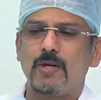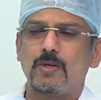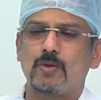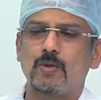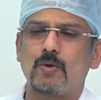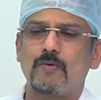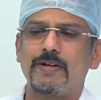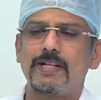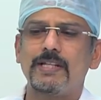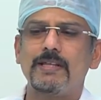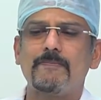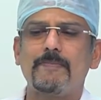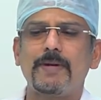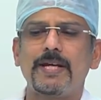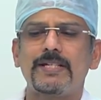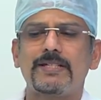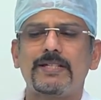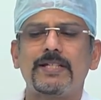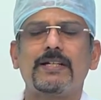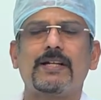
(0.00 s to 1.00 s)
So when the
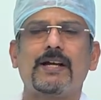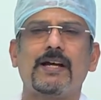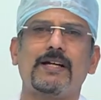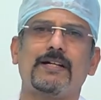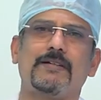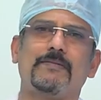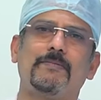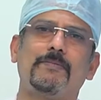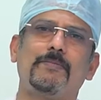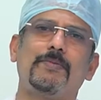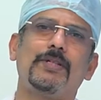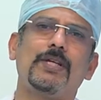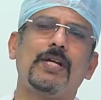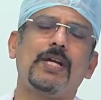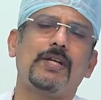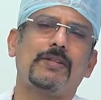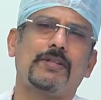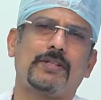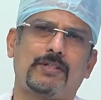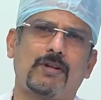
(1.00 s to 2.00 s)
patient comes,
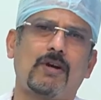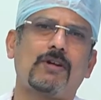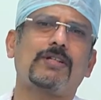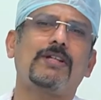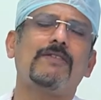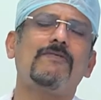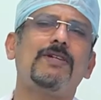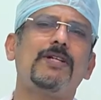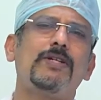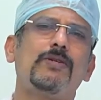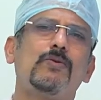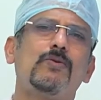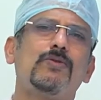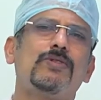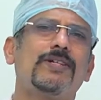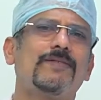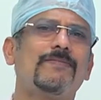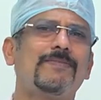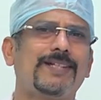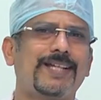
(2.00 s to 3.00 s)
doctor will do
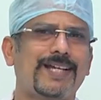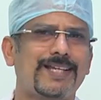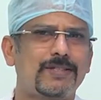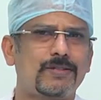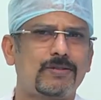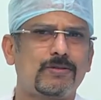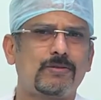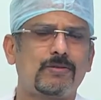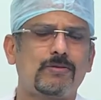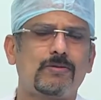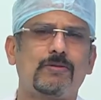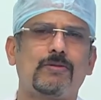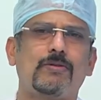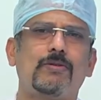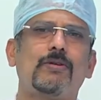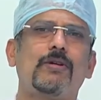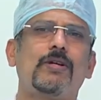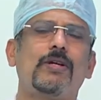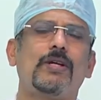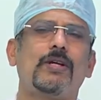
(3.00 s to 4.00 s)
some tests,
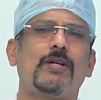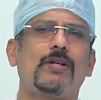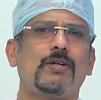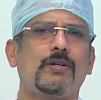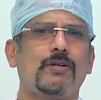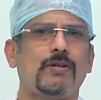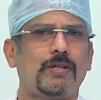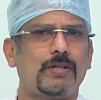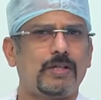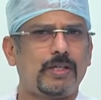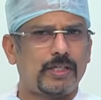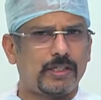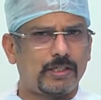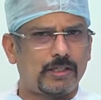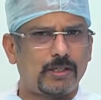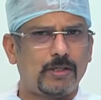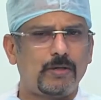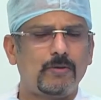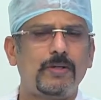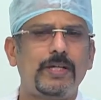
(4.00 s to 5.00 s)

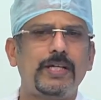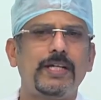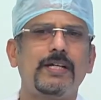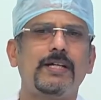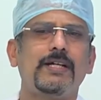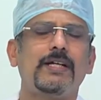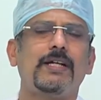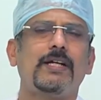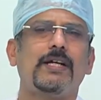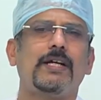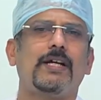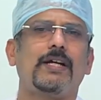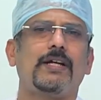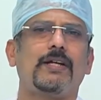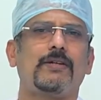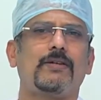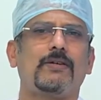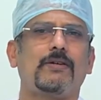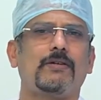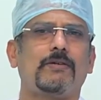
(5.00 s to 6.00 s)
including
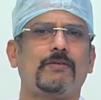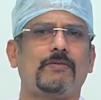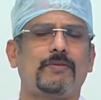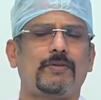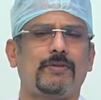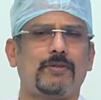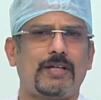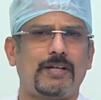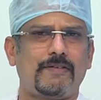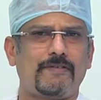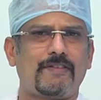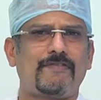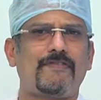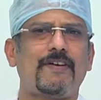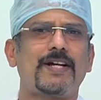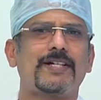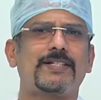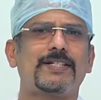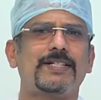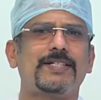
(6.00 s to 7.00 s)
the liver
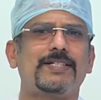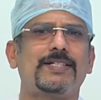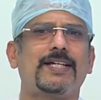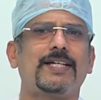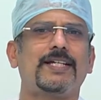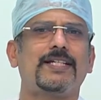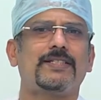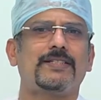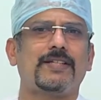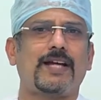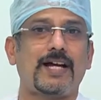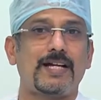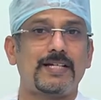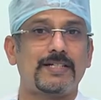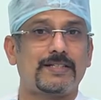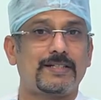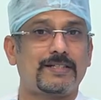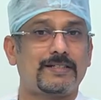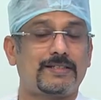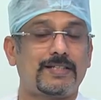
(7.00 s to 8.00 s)
function test,
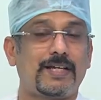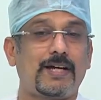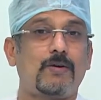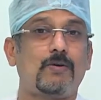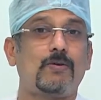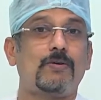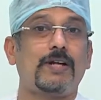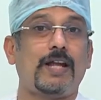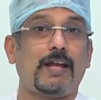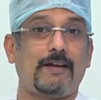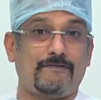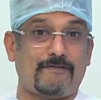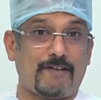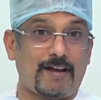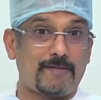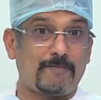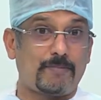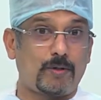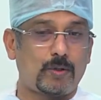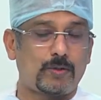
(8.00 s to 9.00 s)
ultrasound, a
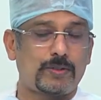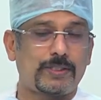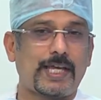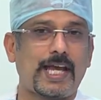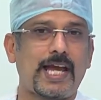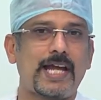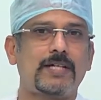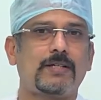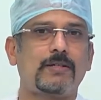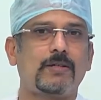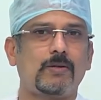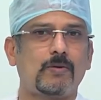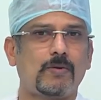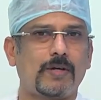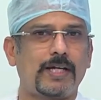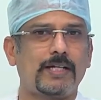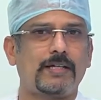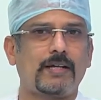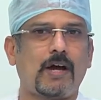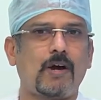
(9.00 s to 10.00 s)
fibroscan to
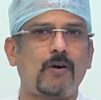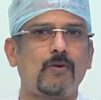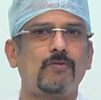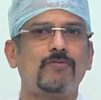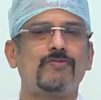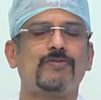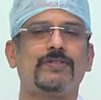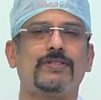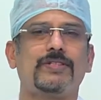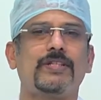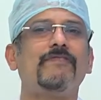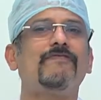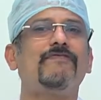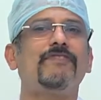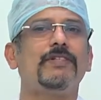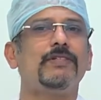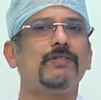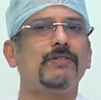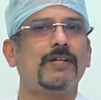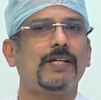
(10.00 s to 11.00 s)
look at how stiff
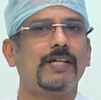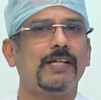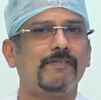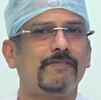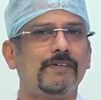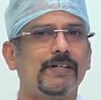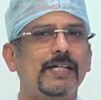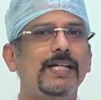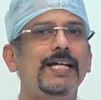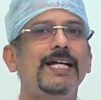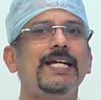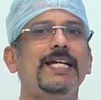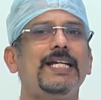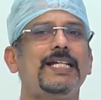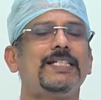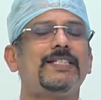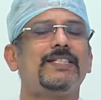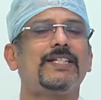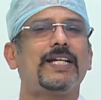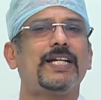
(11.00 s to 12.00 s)
is your liver,
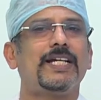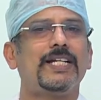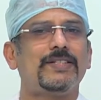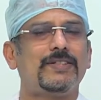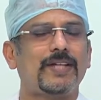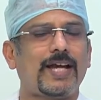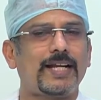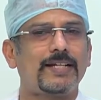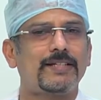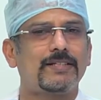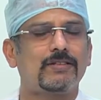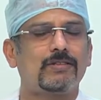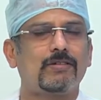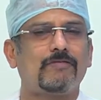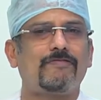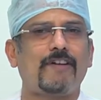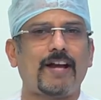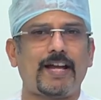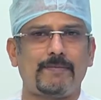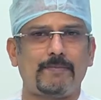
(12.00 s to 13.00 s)
is there any chances
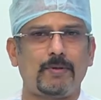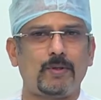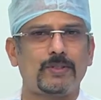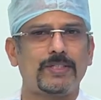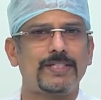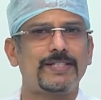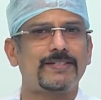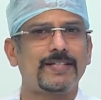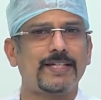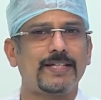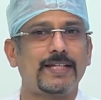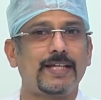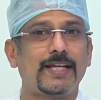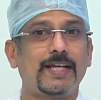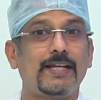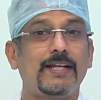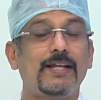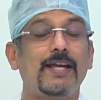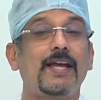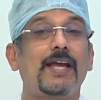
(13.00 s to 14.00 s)
of fibrosis
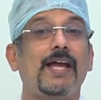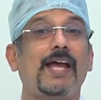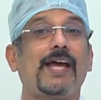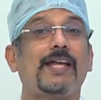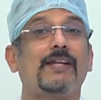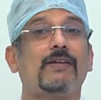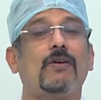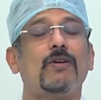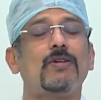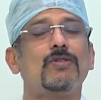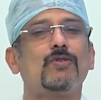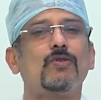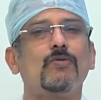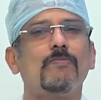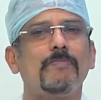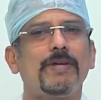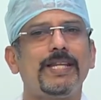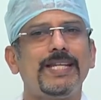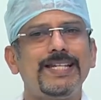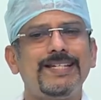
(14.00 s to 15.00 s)
setting in, and
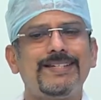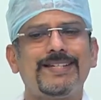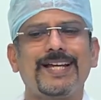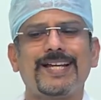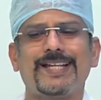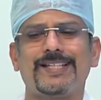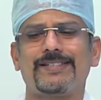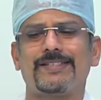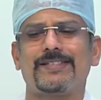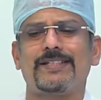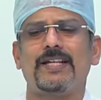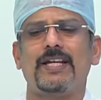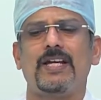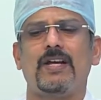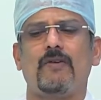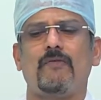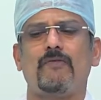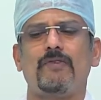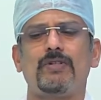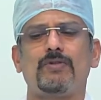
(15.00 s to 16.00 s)
also many tests
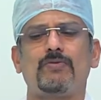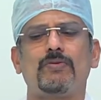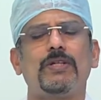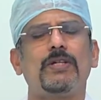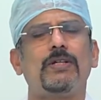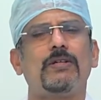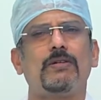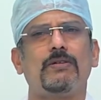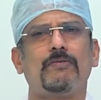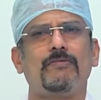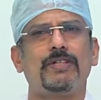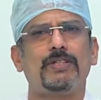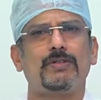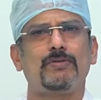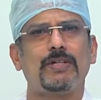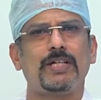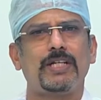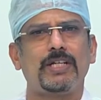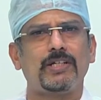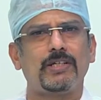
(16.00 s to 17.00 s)
which
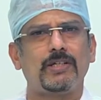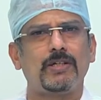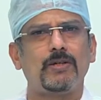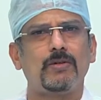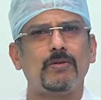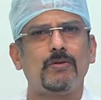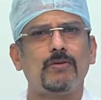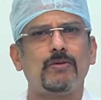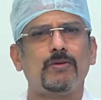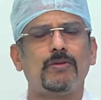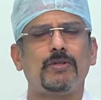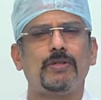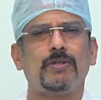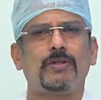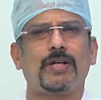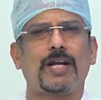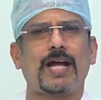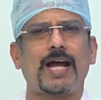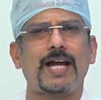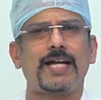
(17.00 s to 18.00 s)
will include
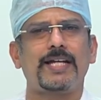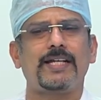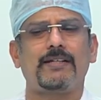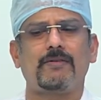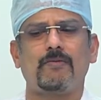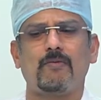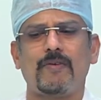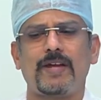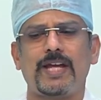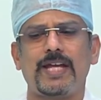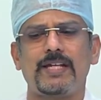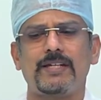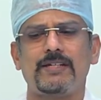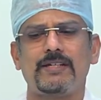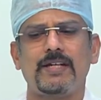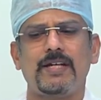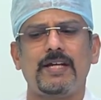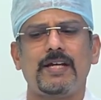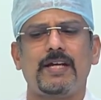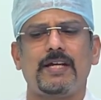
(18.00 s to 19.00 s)
your height,
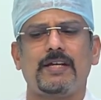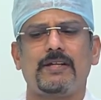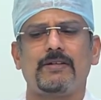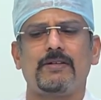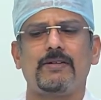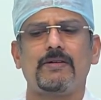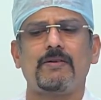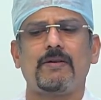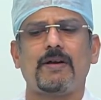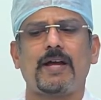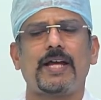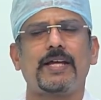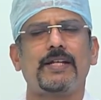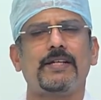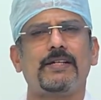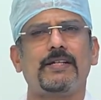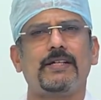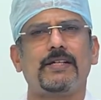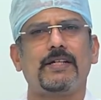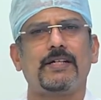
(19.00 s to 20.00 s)
weight,
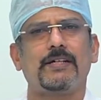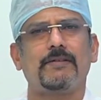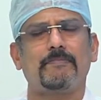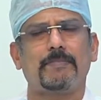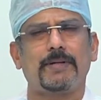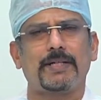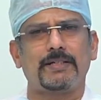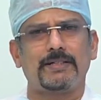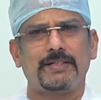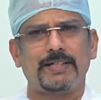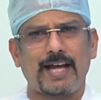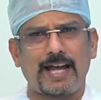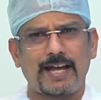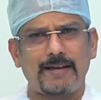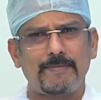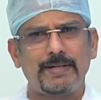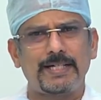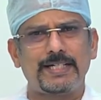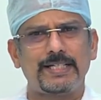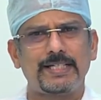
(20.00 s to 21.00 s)
and
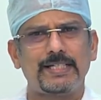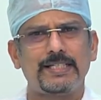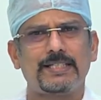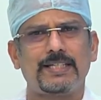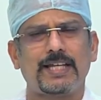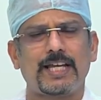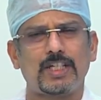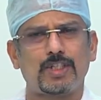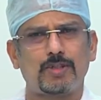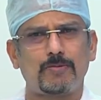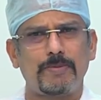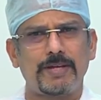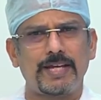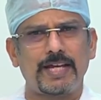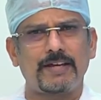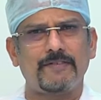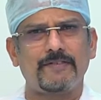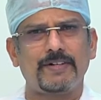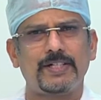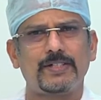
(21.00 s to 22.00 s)
diabetes,
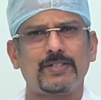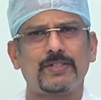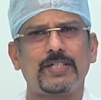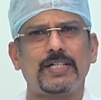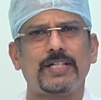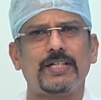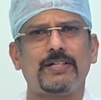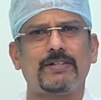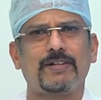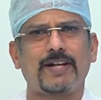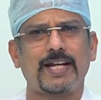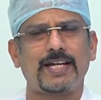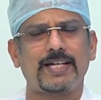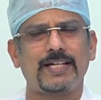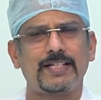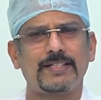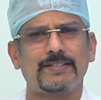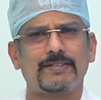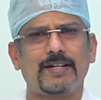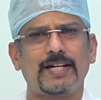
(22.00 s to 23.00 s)
HbA1c,
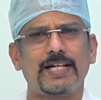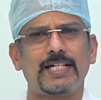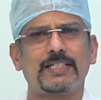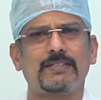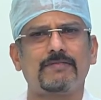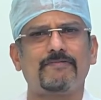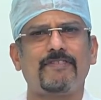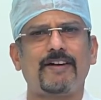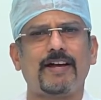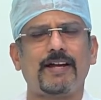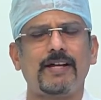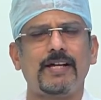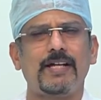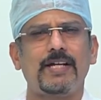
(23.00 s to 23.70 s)
triglycerides,